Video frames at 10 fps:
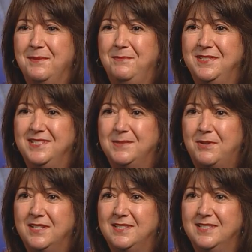business
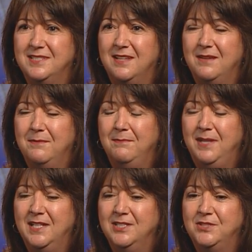process
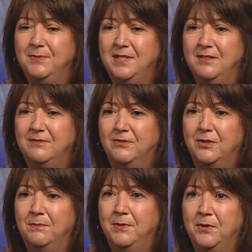management
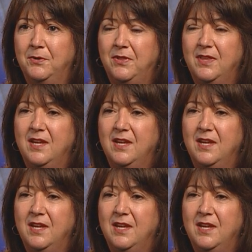for both